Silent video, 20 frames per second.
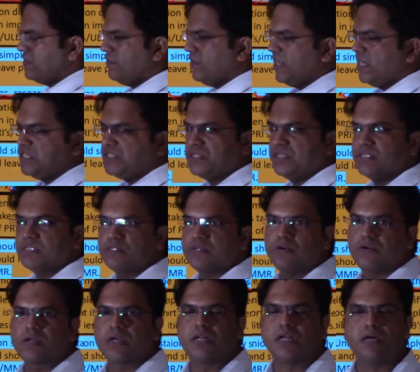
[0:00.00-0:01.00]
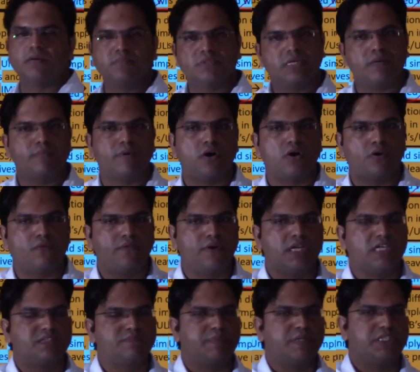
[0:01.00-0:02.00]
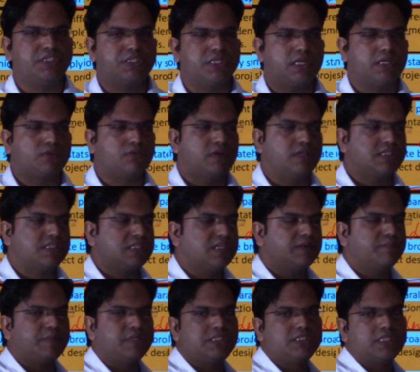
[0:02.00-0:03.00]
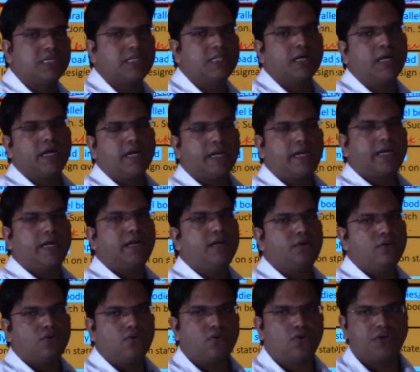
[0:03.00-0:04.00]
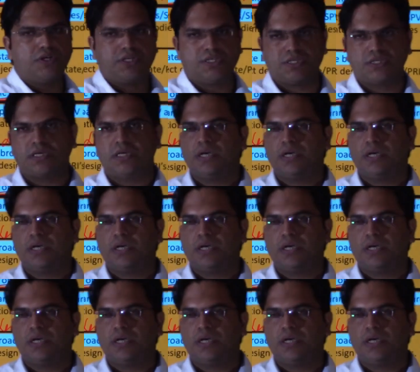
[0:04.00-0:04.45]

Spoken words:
villagers or gram sabha or village panchayat or district panchayat cannot